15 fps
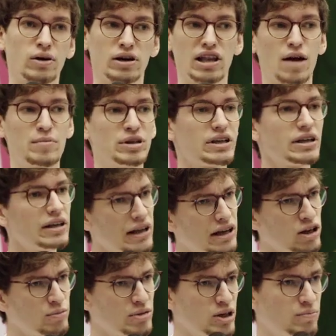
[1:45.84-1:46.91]
our climate a
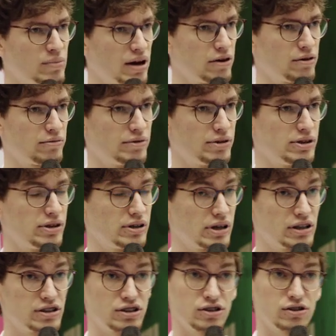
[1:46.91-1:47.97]
little bit better.
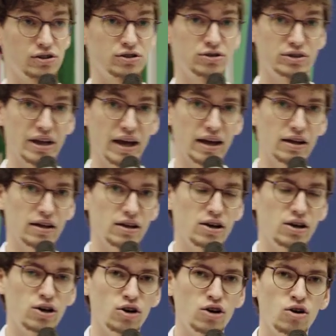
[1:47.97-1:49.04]
Until today,
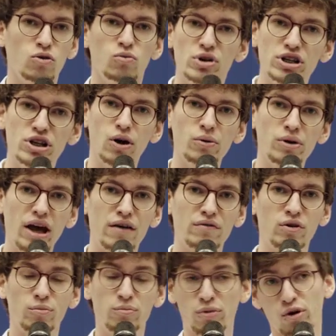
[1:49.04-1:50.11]
we don't
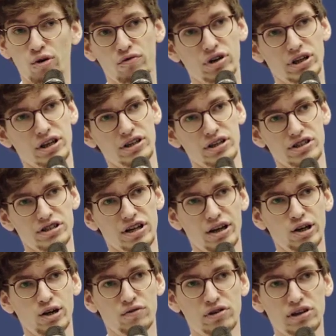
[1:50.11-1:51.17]
have a perfect
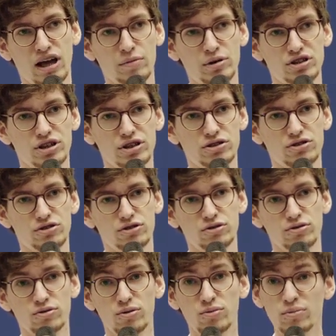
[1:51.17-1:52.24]
understanding of climate change,
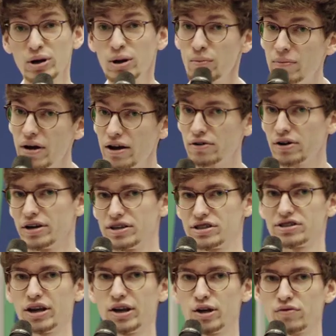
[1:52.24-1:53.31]
but a better
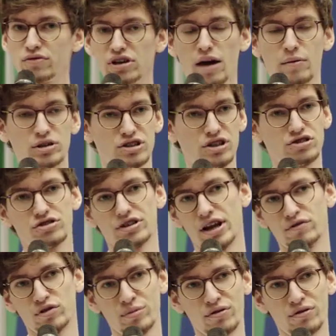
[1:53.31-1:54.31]
understanding of climate change than ever